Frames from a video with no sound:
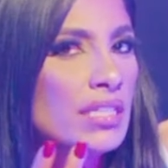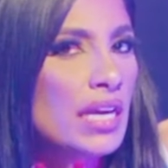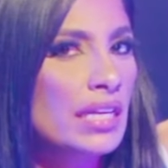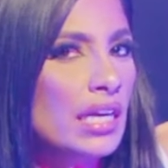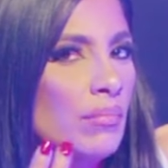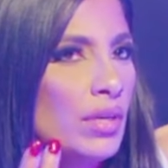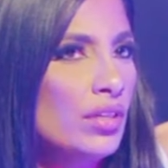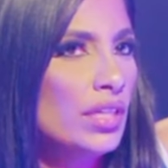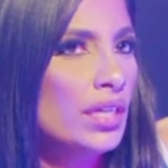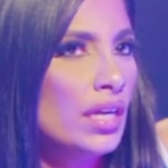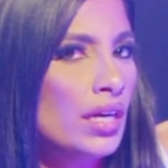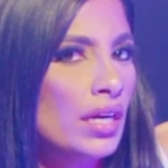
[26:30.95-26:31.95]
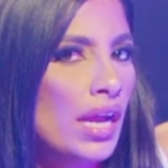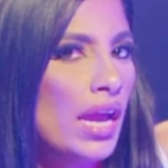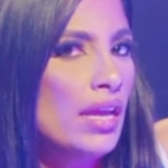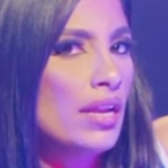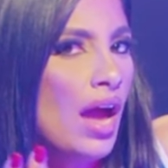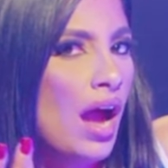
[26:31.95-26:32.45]
dating a millionaire
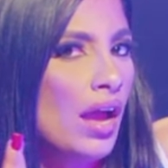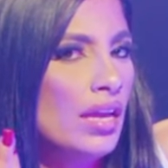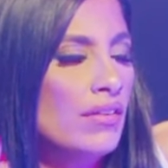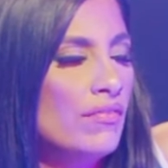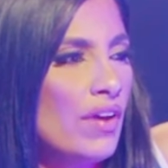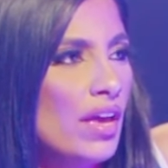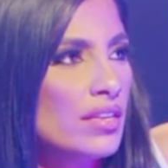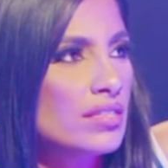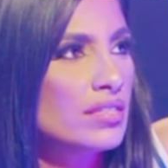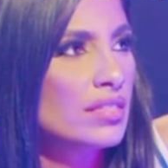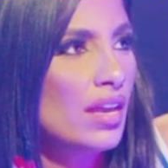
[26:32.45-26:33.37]
and not invest